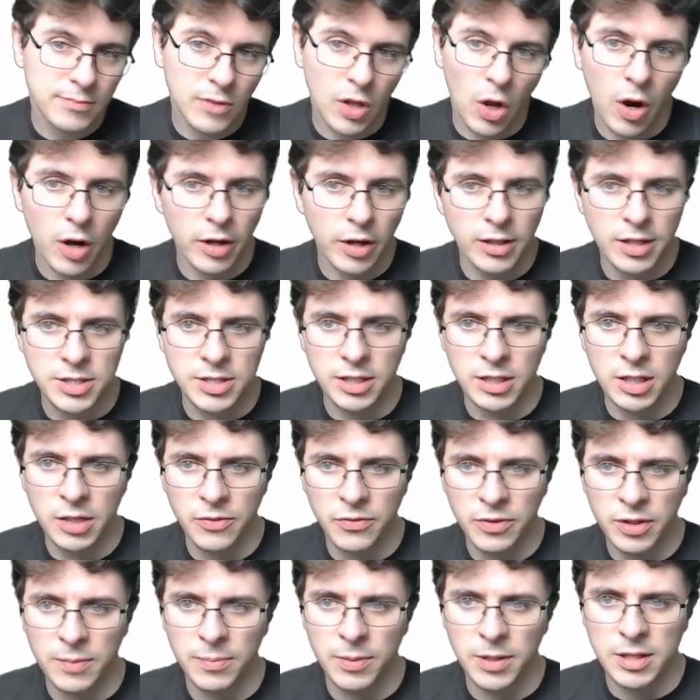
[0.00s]
Hardly
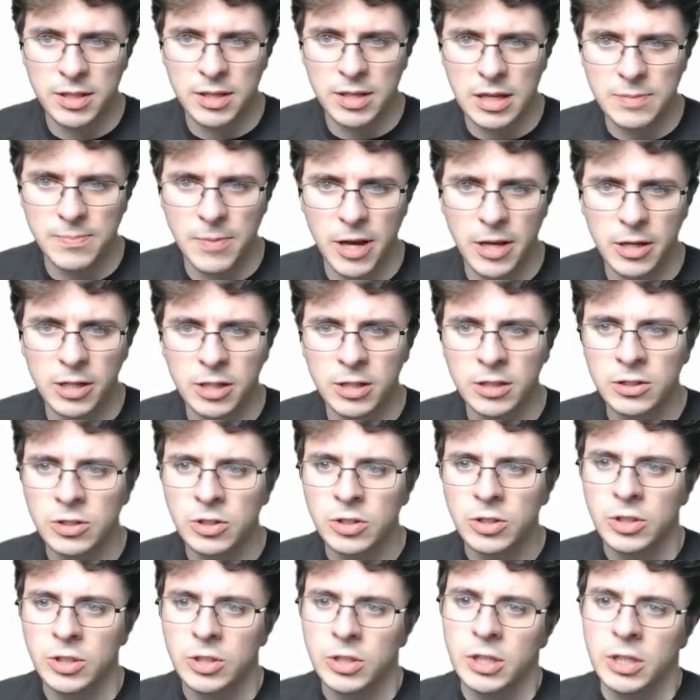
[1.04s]
significant, but it does matter.
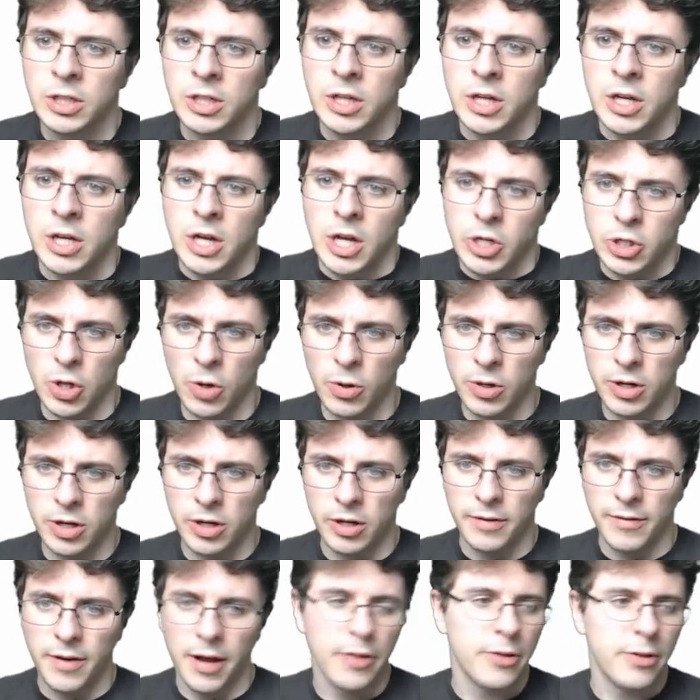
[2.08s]

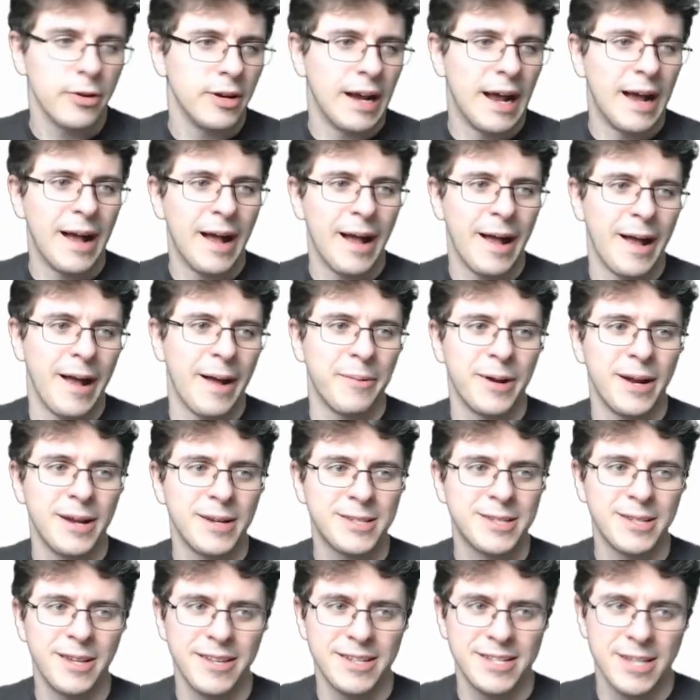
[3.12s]
Joker, other. When I
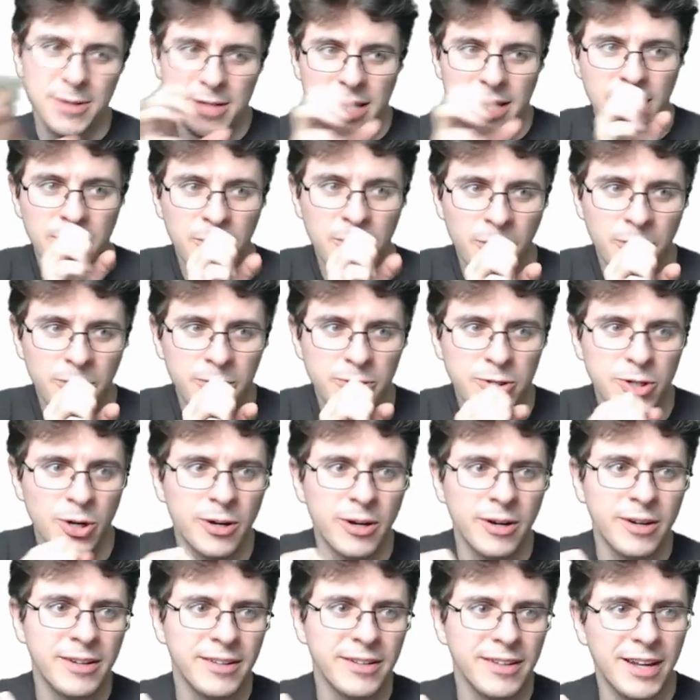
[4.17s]
saw this, I was like, oh no,
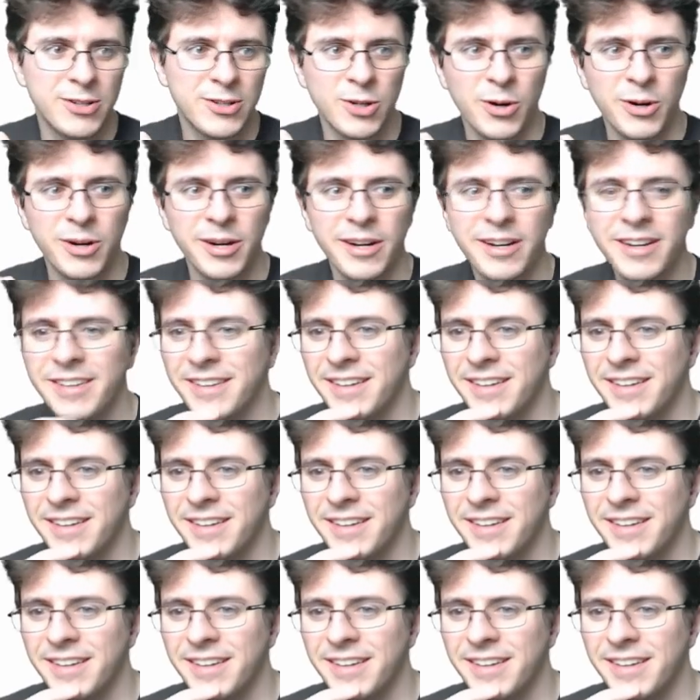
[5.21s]
Joker, not Joker.